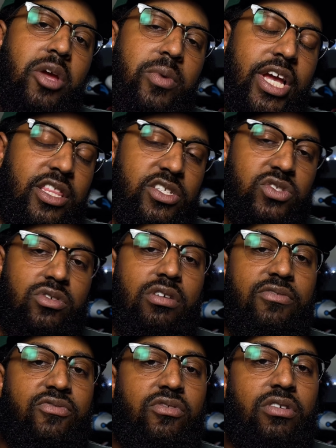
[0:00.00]
we got the Jordan
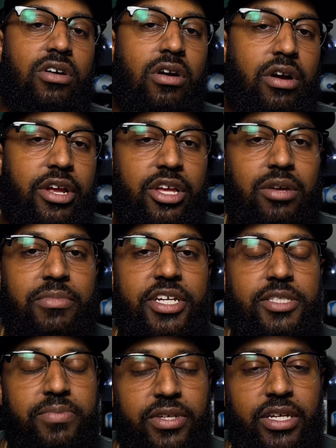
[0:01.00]
4
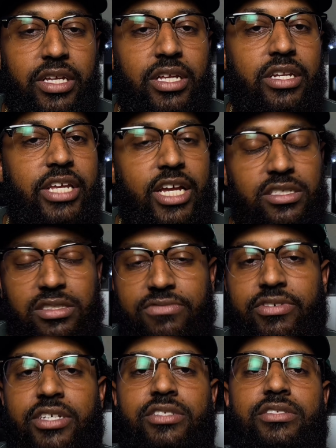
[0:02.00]
RMSP, not a
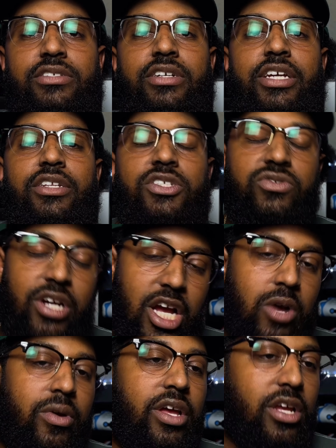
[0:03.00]
Sylvester, in the
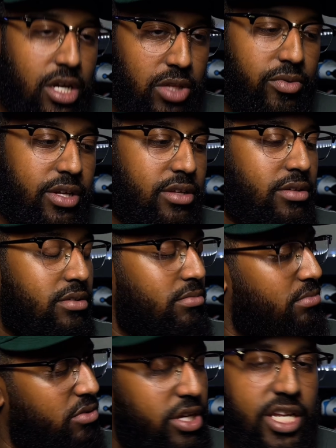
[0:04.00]
Driveway colorway.
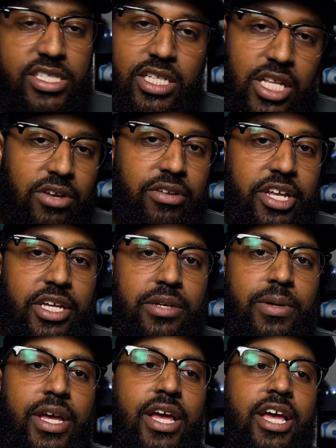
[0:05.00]
Boy, that's a long name.
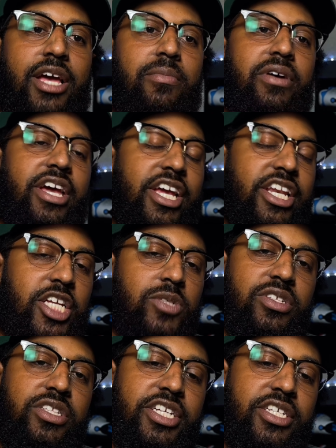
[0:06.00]
But hey, these
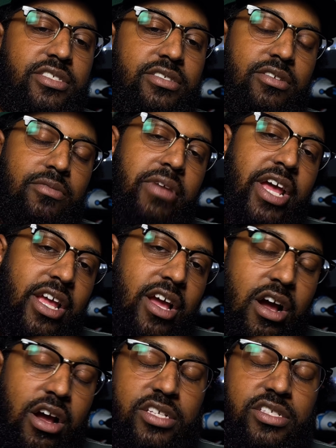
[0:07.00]
released back in
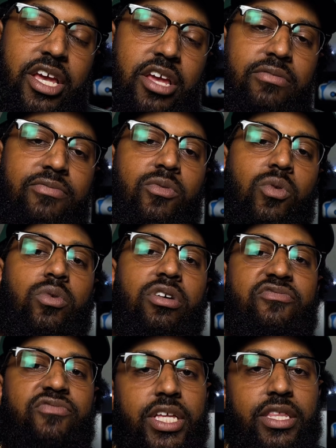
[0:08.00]
August 8th for
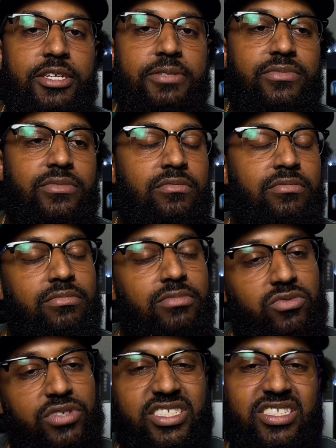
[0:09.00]
150 but
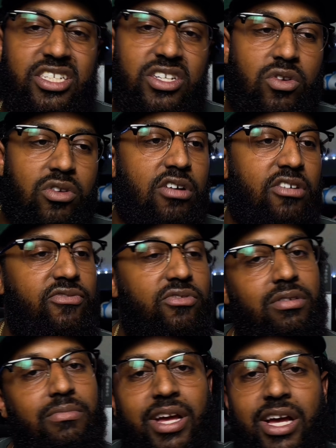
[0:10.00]
resale going for
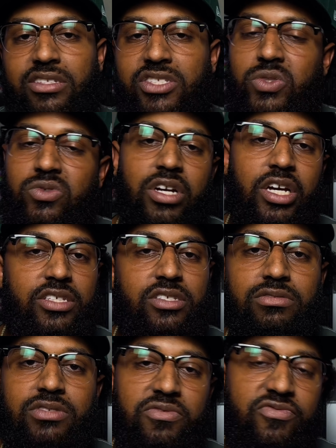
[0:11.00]
about 200 to
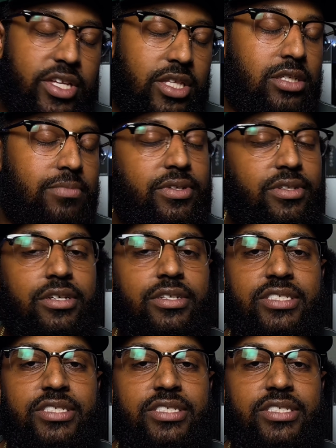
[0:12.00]
250 depending on your